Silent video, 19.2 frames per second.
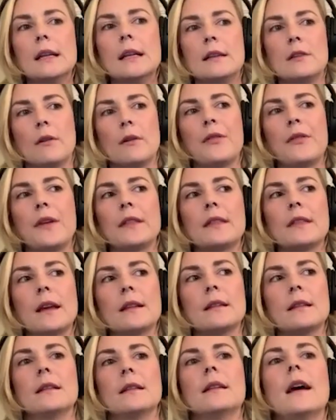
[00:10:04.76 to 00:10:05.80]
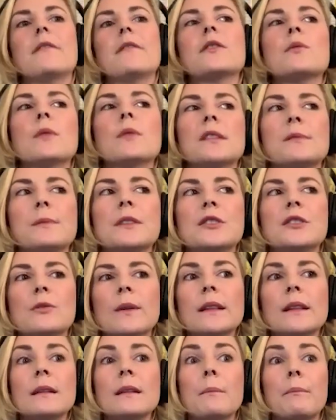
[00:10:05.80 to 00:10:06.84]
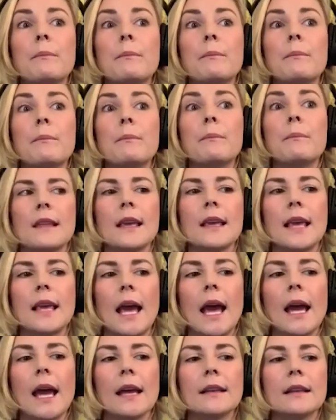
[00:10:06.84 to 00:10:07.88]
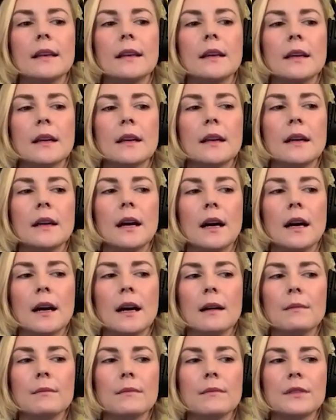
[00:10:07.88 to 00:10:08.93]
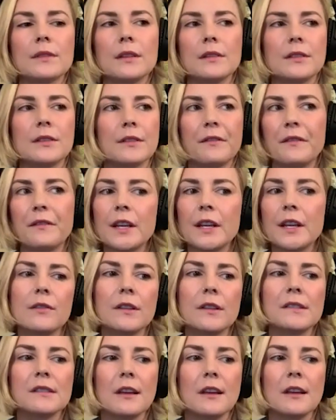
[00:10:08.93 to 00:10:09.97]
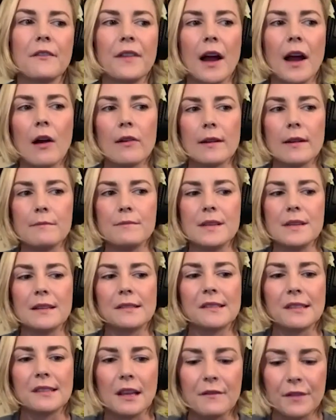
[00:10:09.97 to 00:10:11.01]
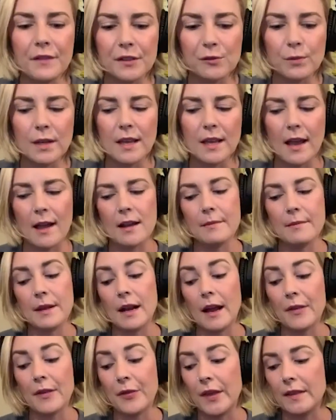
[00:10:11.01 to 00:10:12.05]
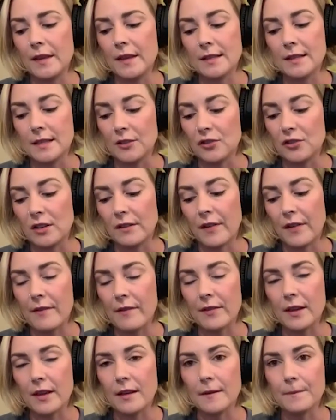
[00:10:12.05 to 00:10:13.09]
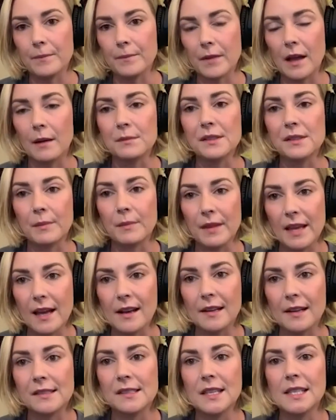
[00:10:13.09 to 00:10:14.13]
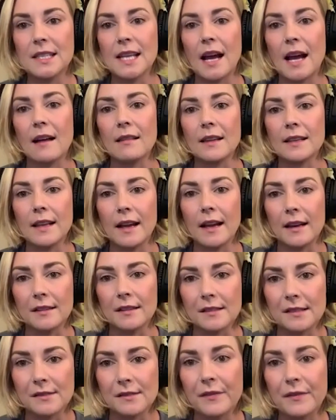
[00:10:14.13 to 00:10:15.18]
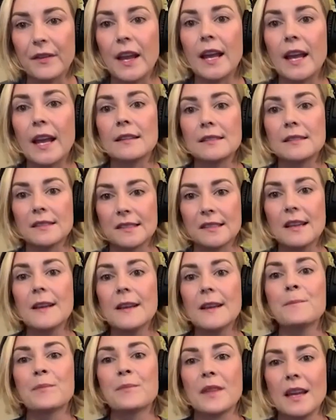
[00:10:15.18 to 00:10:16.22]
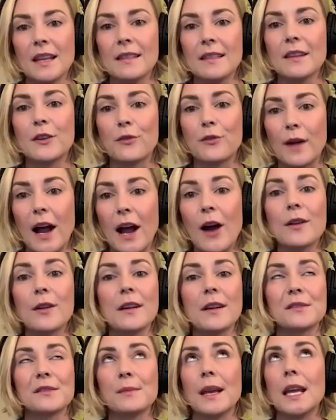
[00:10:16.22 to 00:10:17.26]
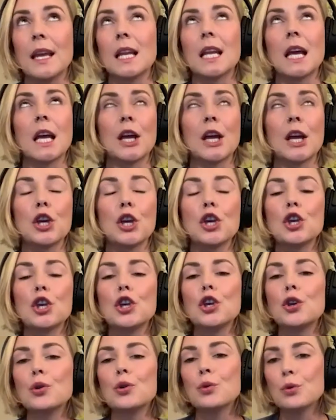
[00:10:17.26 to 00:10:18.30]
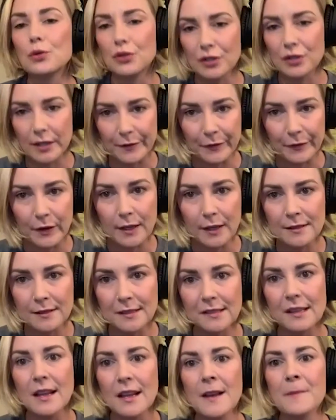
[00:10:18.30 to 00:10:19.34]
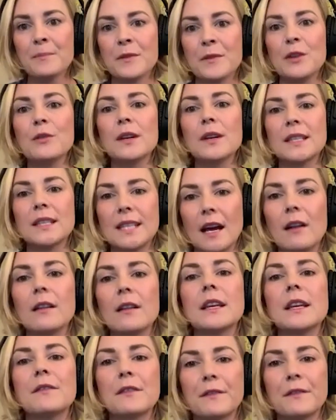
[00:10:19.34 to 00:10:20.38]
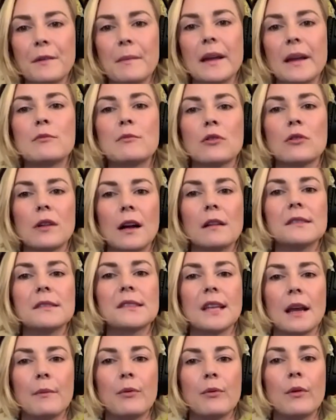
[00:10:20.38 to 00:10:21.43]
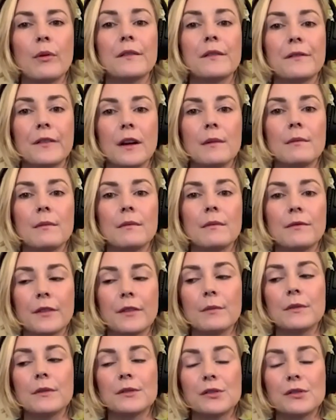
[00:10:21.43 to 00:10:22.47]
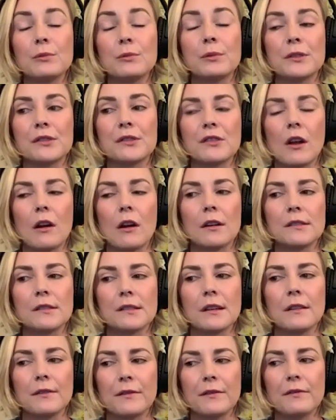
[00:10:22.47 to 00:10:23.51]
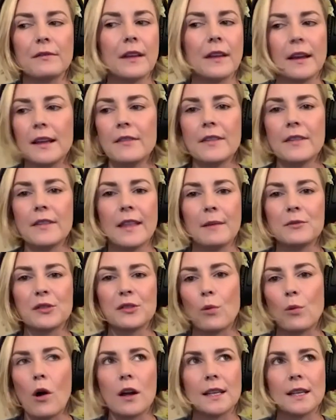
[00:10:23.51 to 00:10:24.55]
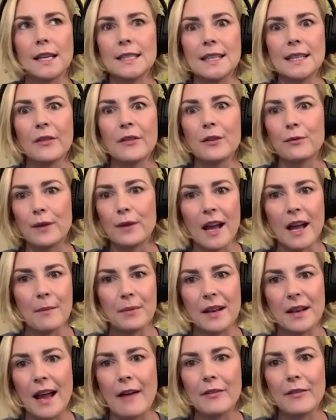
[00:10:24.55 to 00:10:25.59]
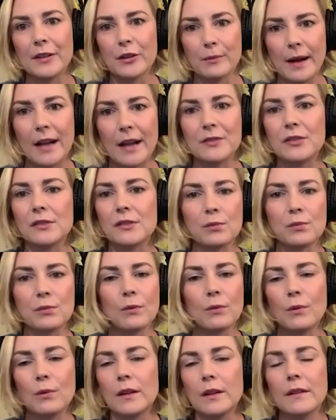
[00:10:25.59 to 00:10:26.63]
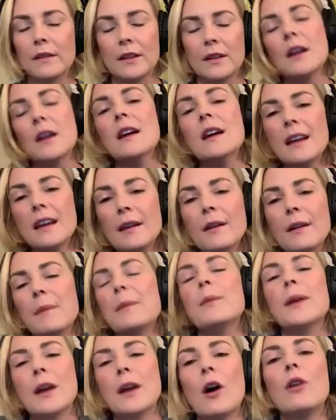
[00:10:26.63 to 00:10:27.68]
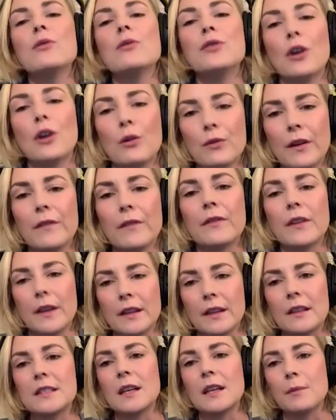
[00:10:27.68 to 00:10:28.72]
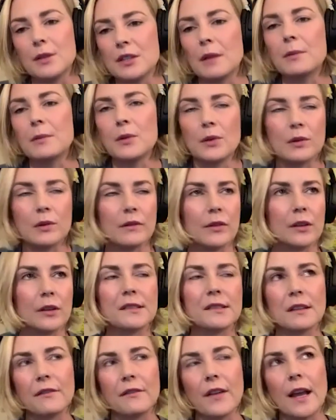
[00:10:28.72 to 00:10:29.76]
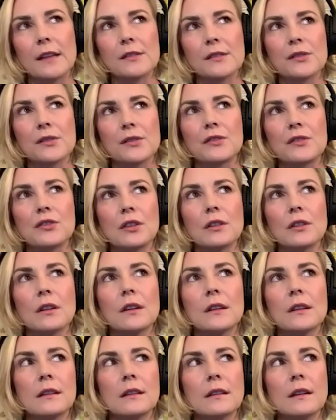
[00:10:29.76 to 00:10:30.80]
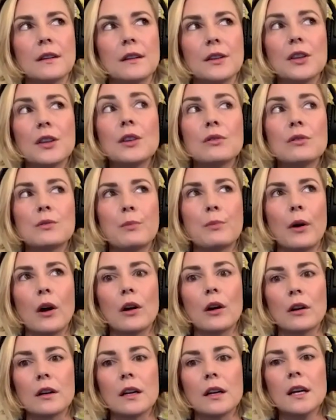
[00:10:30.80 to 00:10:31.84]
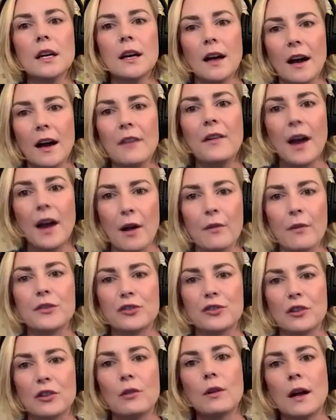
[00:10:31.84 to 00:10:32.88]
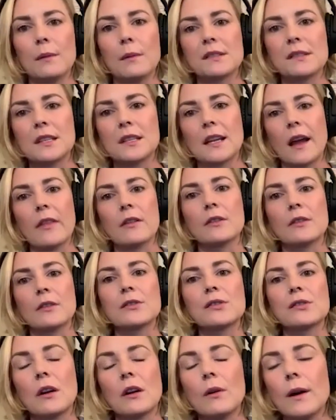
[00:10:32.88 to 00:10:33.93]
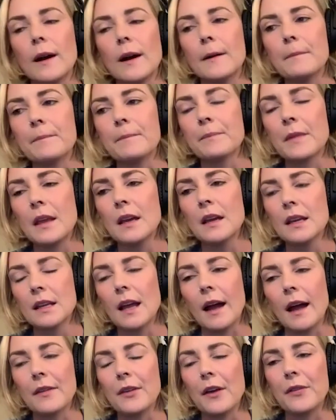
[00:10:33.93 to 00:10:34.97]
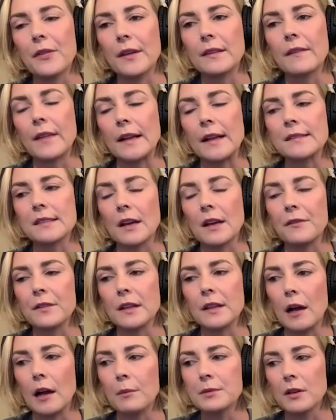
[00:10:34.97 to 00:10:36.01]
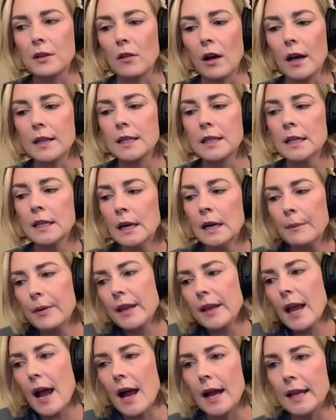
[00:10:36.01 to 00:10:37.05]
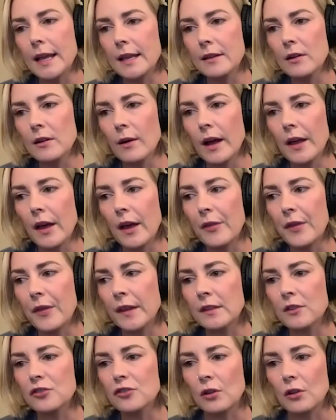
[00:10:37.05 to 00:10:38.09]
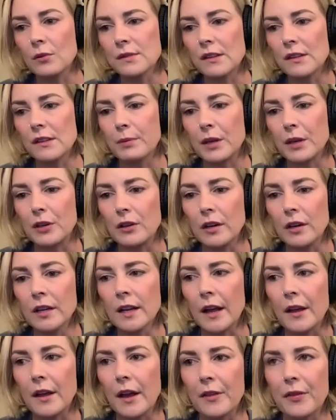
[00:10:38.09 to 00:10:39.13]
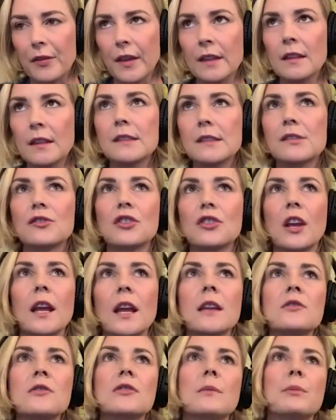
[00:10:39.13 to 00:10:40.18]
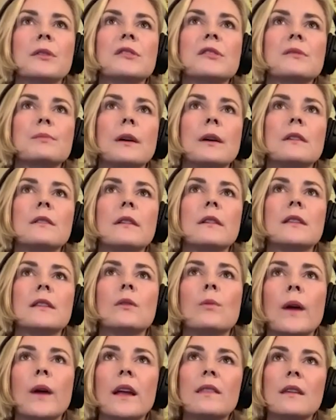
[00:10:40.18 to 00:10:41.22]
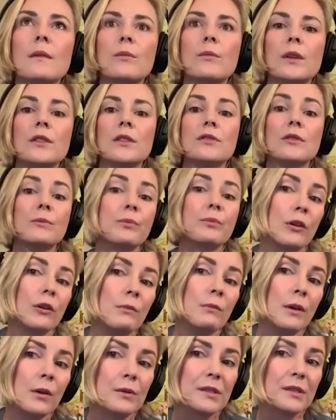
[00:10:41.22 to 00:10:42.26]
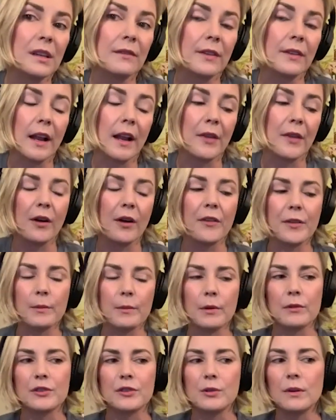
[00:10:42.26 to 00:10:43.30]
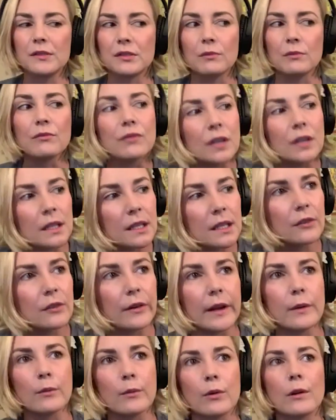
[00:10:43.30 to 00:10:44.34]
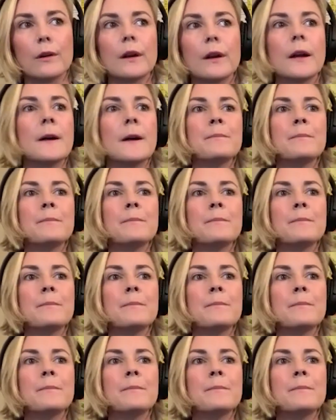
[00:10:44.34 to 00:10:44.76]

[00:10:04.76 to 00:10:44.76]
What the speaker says: I think that everyone's been doing the best that they can to figure this stuff out and be as safe as we can. I mean, I think the addition of having some of the NXT talent as fans in the crowd has made a huge difference. You could tell it even from like morale standpoint from the superstars of that, even them just walking down the ramp and having their matches. We all know that like the WWE universe and the fans are such a huge part of how the show comes together. So I think that that's definitely helped a lot. But yeah, I think the shows have been good. I think that it's changed the way that we do promos even. I thought that we were doing some really great work.